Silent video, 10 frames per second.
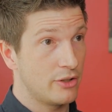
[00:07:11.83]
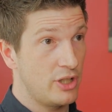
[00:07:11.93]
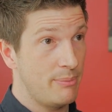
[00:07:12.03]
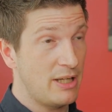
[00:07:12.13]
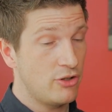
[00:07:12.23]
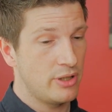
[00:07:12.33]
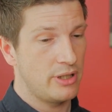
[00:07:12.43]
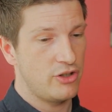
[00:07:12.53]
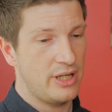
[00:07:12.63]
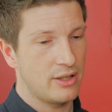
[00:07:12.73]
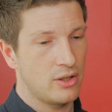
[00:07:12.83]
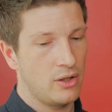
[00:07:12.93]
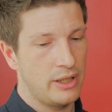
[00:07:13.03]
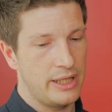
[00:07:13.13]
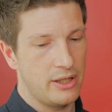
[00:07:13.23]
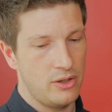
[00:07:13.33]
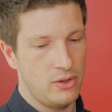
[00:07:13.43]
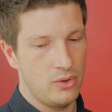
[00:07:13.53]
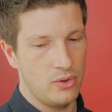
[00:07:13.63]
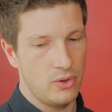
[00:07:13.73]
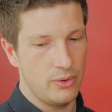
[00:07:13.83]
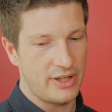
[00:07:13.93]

She mentioned that she had a colleague who